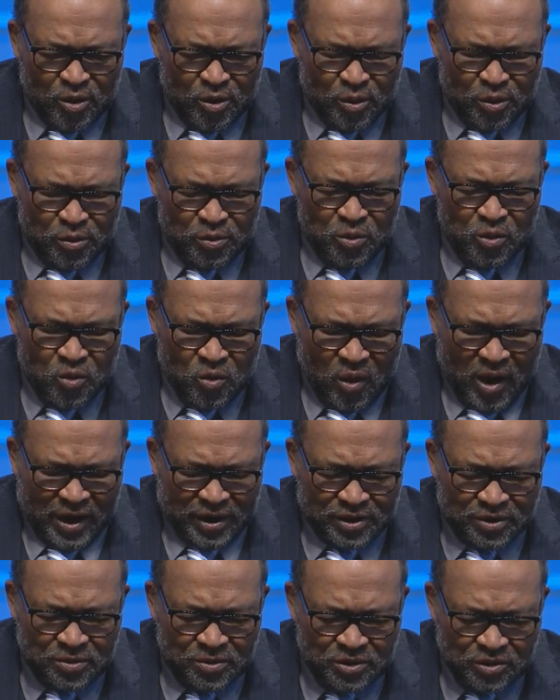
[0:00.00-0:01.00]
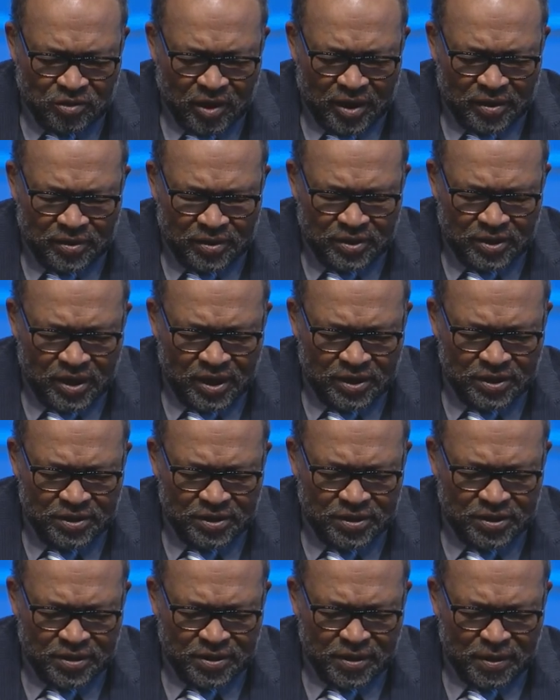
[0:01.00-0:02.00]
through Christ who strengthens
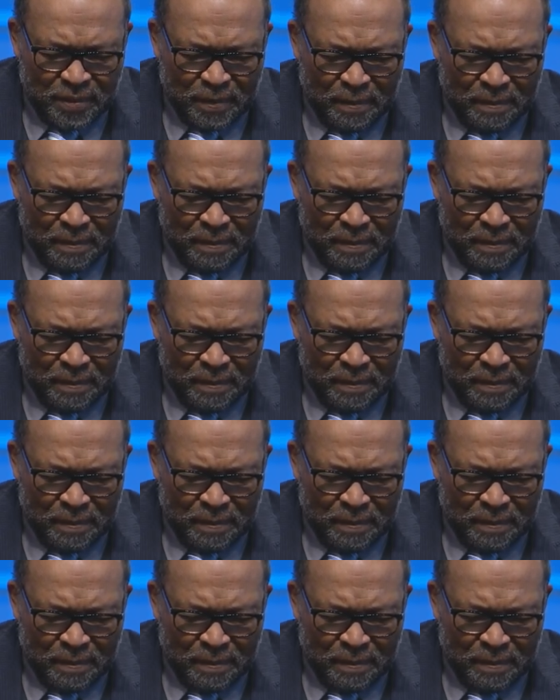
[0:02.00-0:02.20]
us.